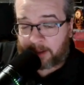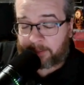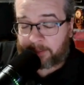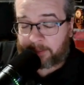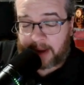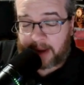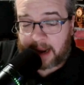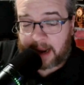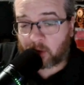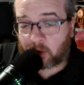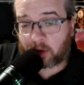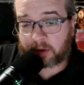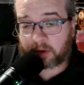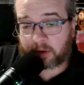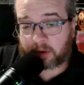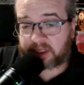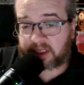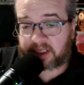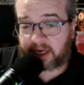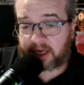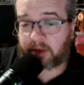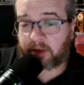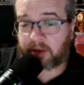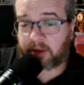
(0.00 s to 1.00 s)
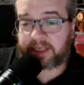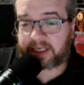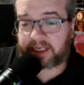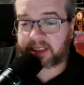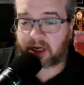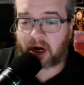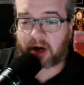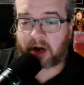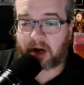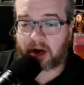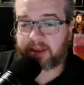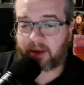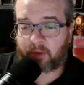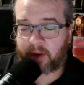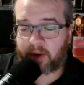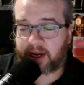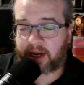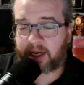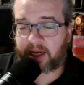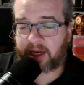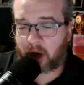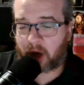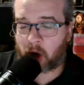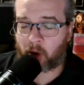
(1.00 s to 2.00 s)
Emerald Steel discard that we
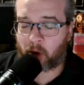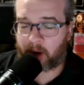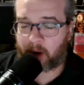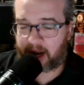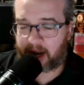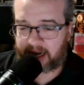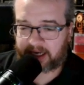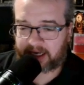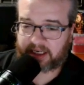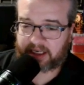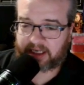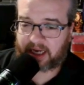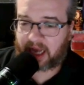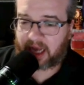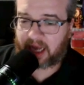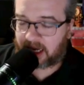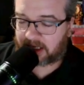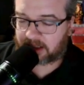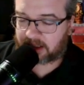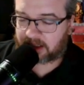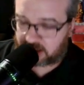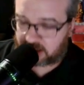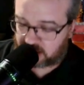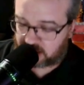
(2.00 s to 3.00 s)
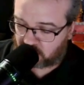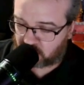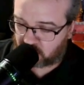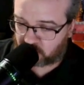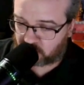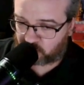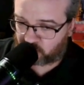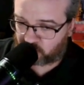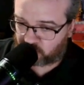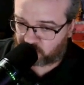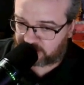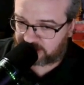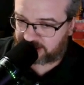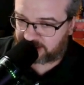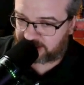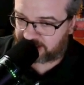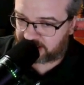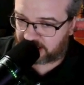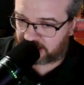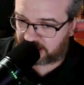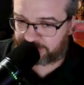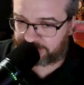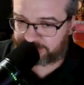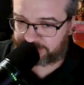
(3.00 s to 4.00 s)
know and don't really
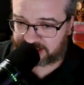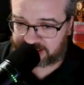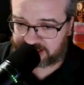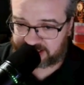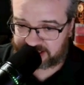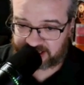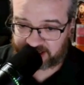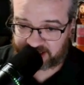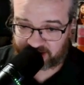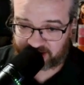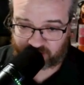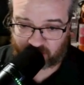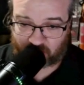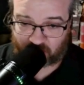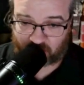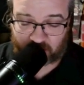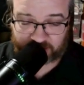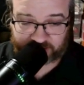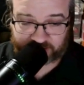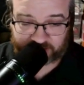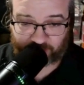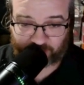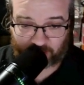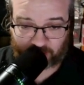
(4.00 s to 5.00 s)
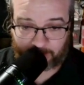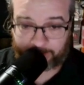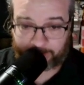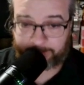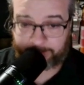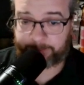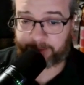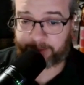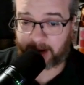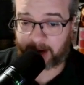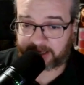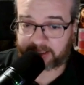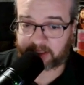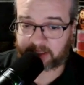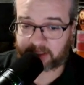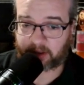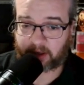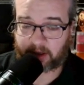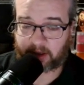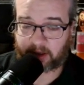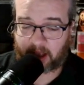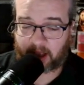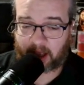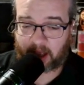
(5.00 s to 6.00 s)
love to sit across from, but
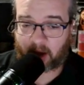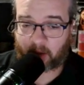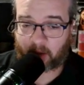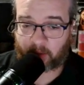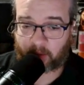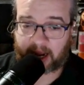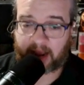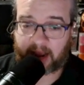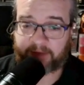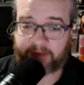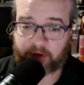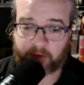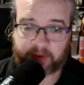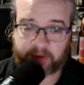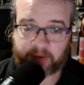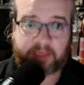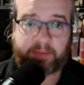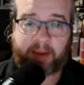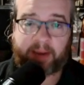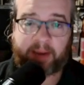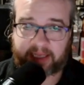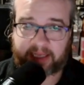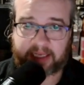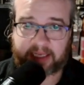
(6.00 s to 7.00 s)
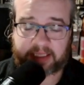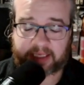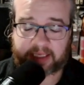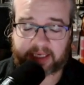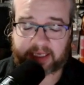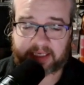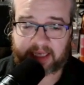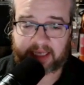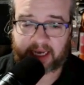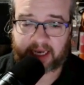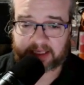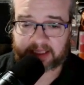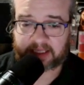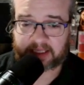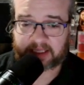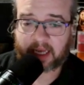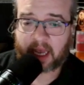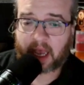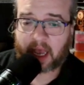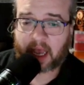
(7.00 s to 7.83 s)
we have to respect its success.